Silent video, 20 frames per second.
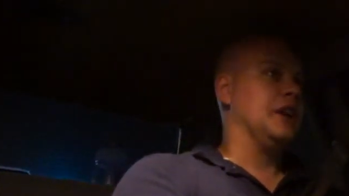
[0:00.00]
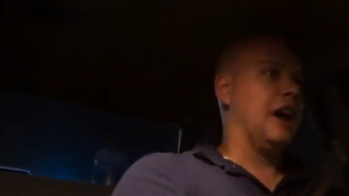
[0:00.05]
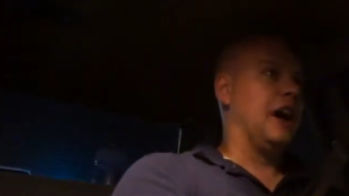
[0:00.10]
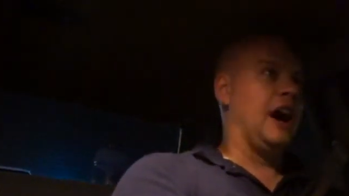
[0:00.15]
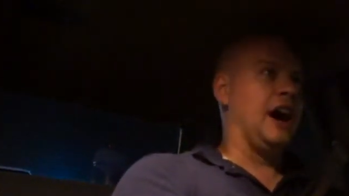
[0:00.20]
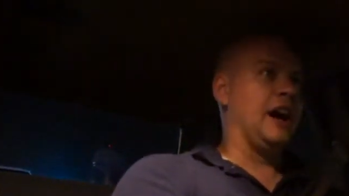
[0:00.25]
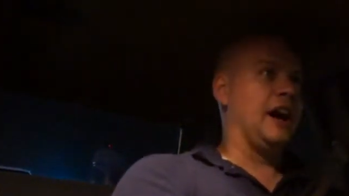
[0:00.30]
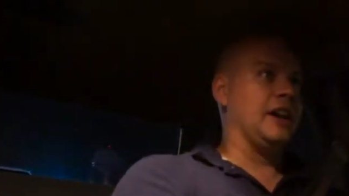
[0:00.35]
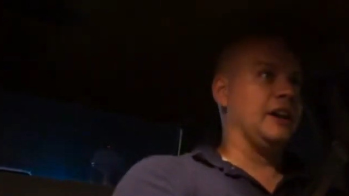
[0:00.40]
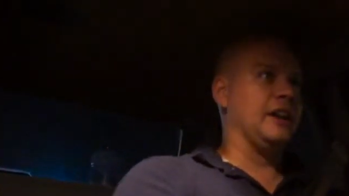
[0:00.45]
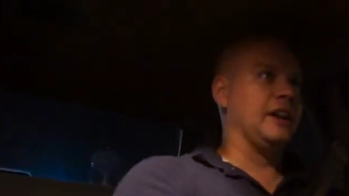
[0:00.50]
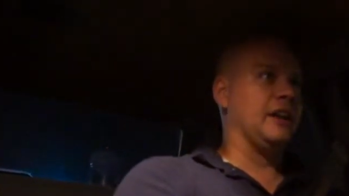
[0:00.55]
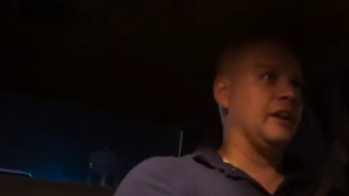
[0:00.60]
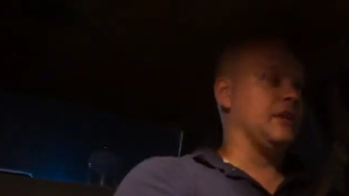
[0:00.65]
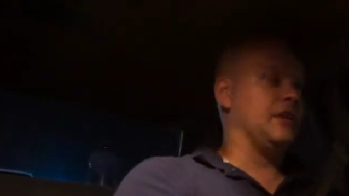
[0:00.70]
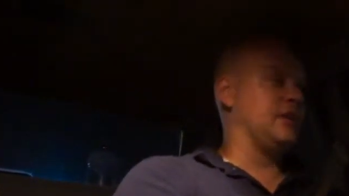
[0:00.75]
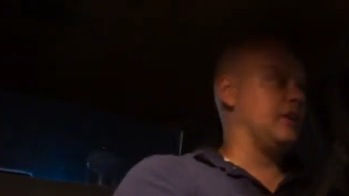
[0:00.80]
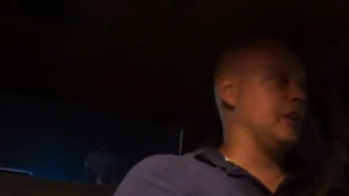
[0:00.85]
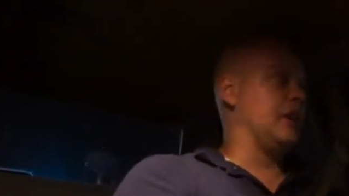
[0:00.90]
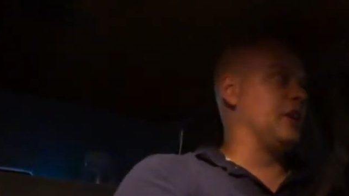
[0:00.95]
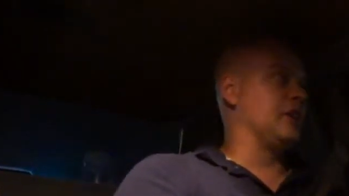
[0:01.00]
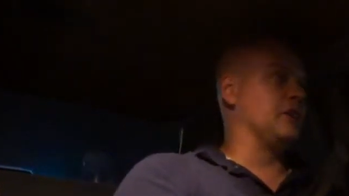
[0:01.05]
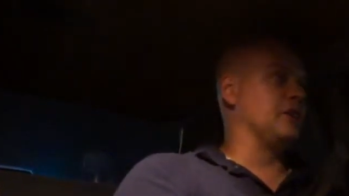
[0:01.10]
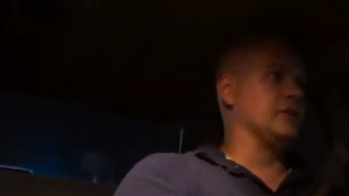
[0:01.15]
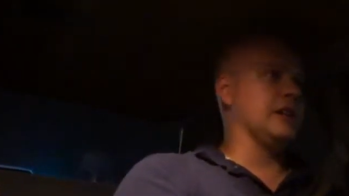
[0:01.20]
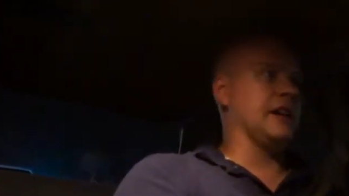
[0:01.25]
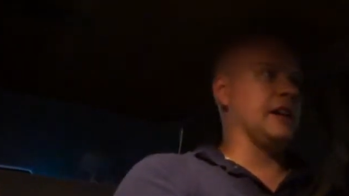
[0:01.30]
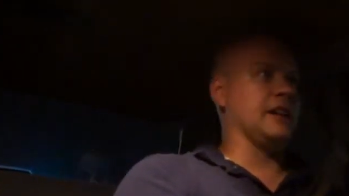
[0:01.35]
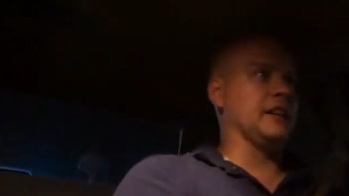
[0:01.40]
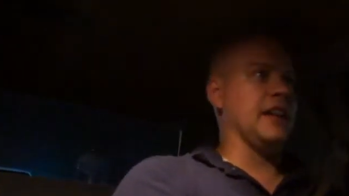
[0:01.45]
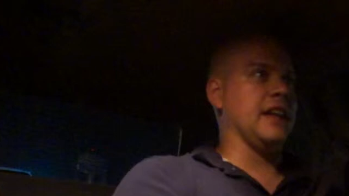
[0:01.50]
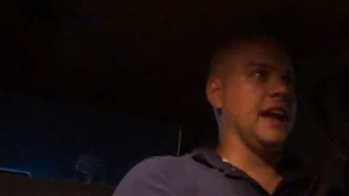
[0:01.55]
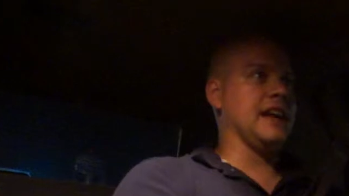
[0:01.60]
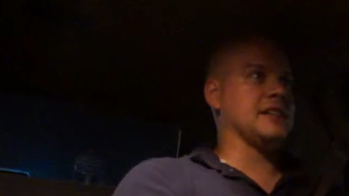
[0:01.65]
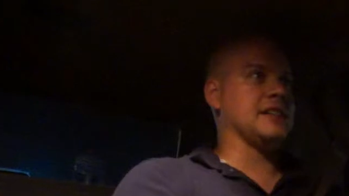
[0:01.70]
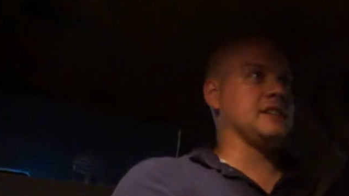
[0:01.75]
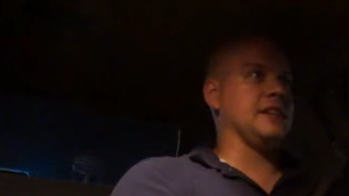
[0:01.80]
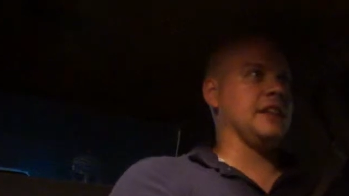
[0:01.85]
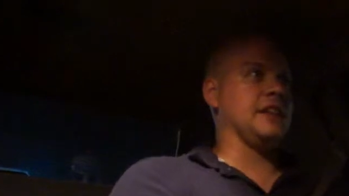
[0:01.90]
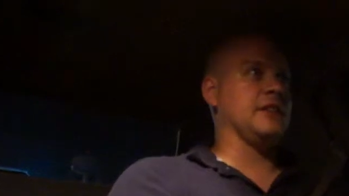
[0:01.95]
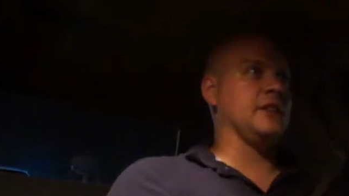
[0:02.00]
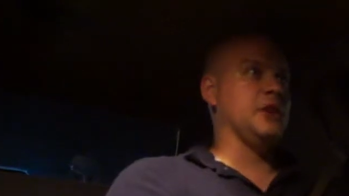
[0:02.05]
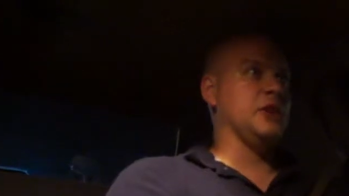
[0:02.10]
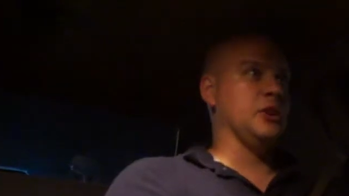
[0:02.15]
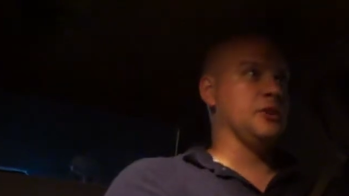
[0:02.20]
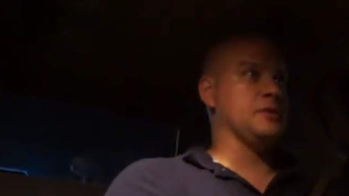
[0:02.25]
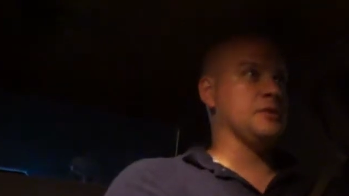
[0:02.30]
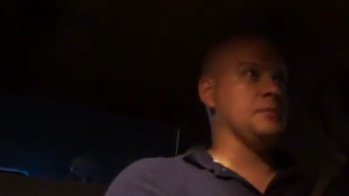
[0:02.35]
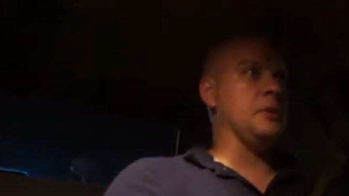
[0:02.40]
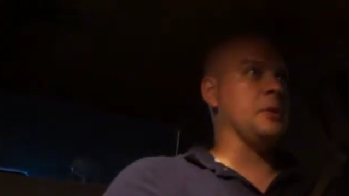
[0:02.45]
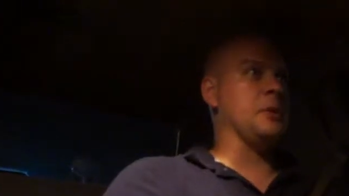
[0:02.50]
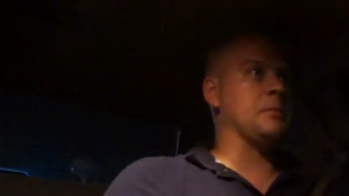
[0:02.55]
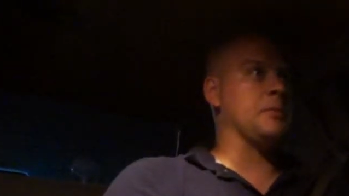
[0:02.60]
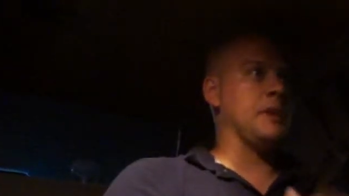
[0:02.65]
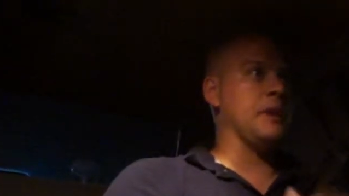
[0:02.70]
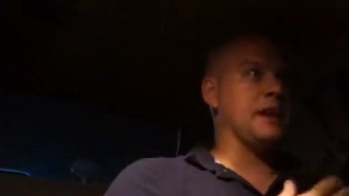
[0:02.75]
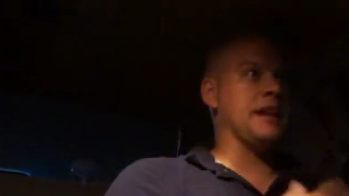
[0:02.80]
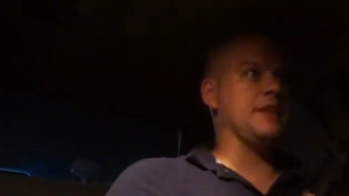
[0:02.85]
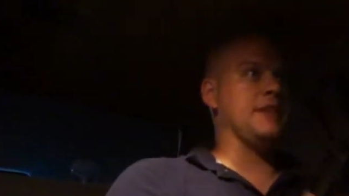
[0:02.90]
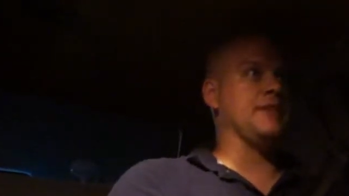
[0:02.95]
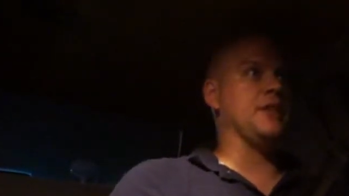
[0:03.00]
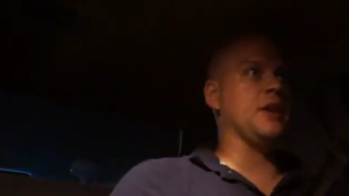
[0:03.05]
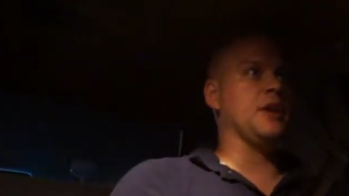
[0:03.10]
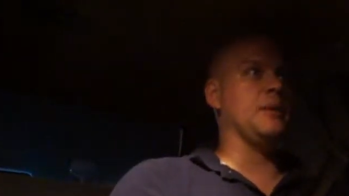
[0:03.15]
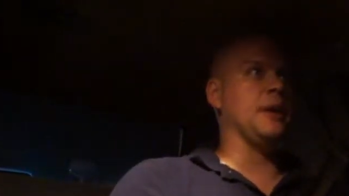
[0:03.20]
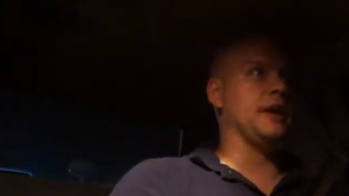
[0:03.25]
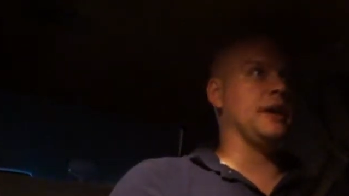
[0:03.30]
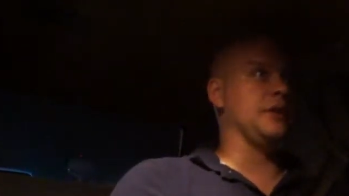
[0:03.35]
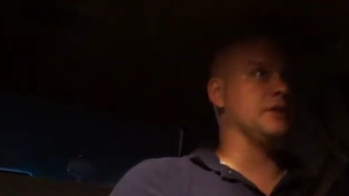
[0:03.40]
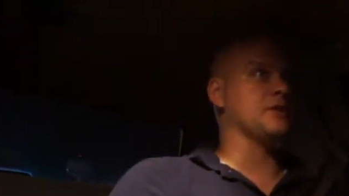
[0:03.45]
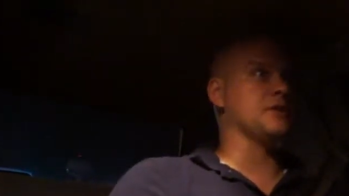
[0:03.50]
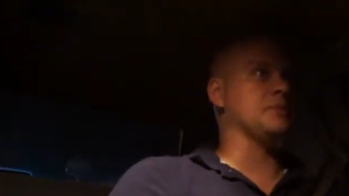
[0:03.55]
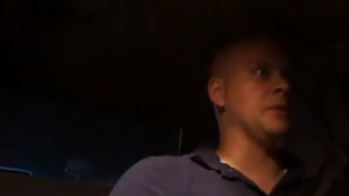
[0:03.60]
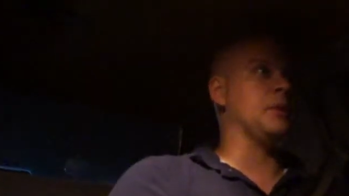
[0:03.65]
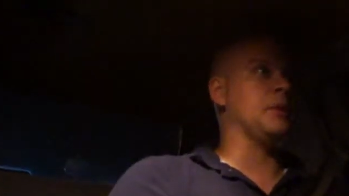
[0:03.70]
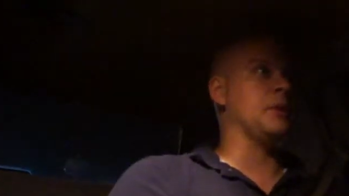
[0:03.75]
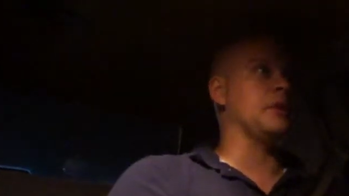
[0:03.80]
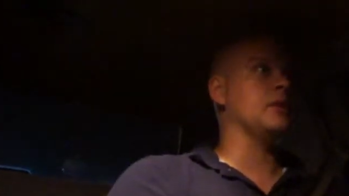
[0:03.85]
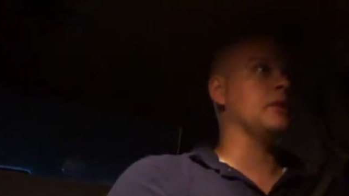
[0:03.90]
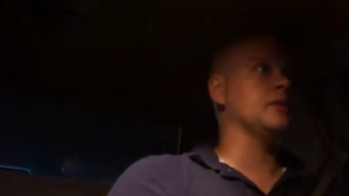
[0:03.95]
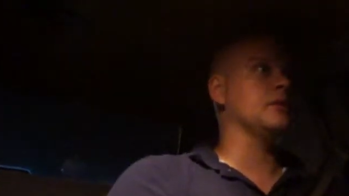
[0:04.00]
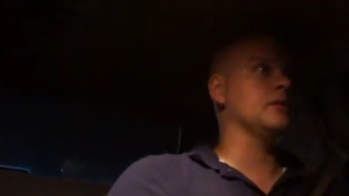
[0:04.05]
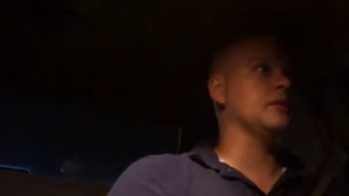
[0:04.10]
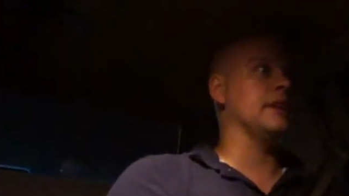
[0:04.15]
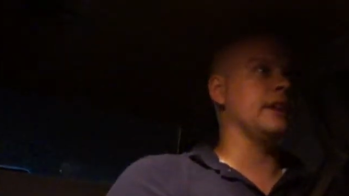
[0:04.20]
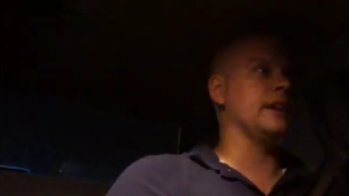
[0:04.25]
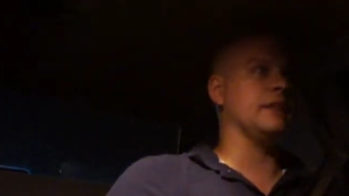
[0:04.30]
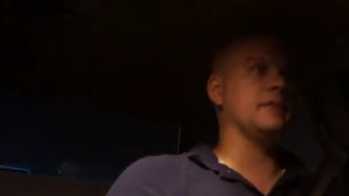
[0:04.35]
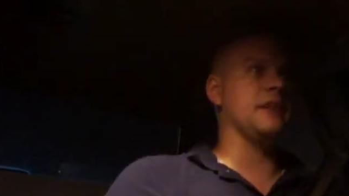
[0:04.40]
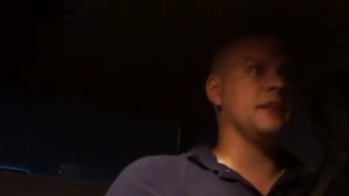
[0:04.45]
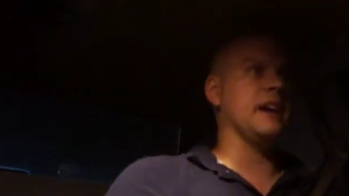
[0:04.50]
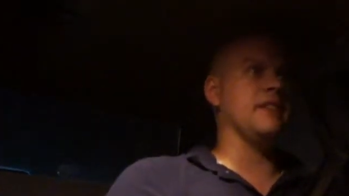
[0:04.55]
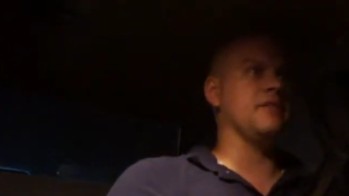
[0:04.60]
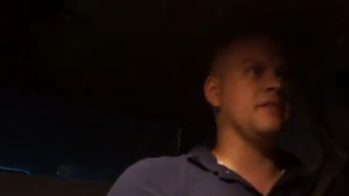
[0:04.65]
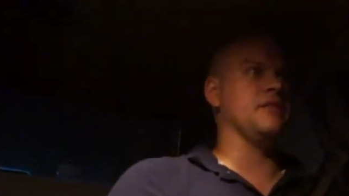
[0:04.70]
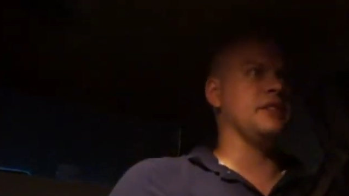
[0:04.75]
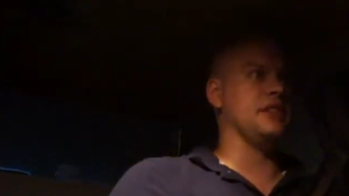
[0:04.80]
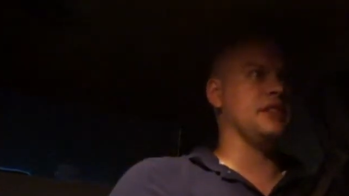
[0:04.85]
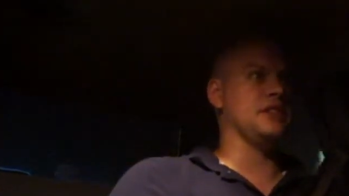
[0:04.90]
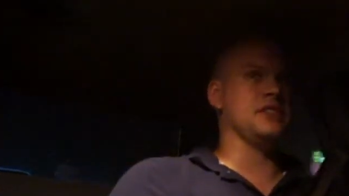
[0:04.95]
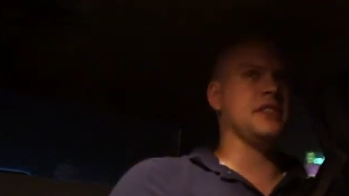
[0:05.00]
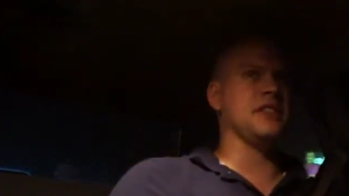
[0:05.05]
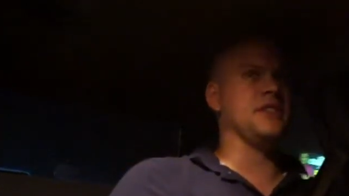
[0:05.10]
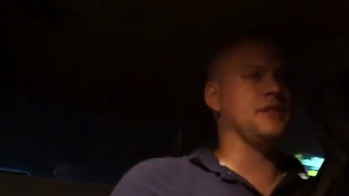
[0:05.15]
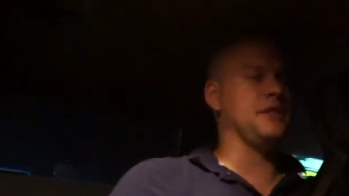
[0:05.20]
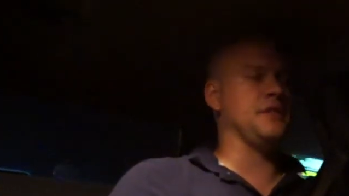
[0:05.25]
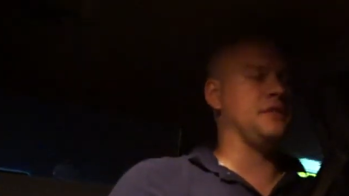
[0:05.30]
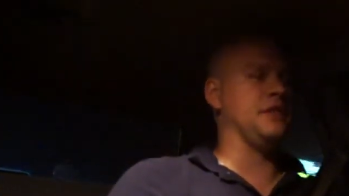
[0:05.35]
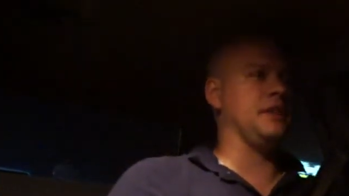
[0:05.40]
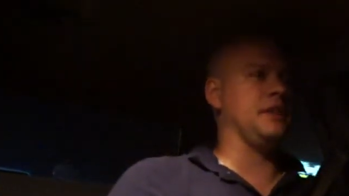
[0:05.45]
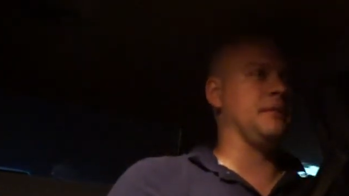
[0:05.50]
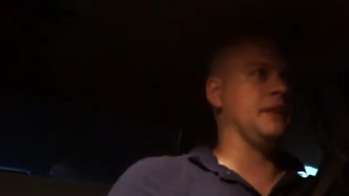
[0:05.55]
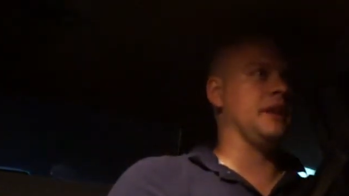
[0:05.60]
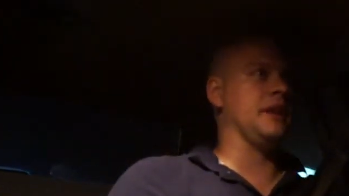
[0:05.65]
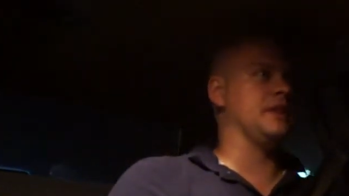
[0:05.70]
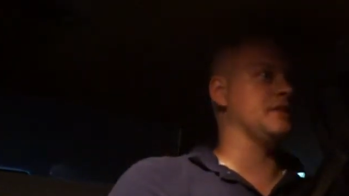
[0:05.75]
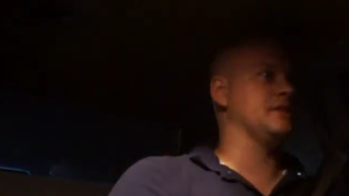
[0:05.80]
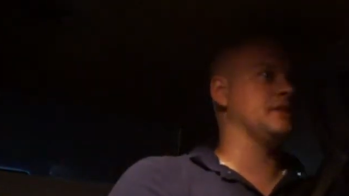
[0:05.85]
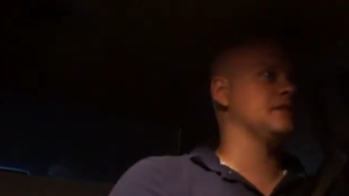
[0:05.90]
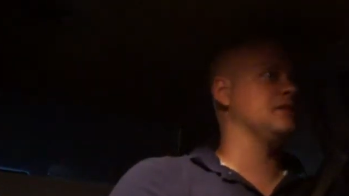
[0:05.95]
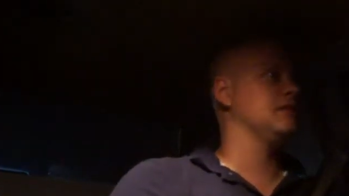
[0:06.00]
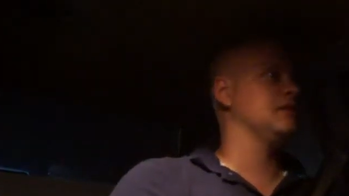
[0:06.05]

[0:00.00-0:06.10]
on our like last like little smoke break, even though I don't smoke. Like they just give us 15 minutes.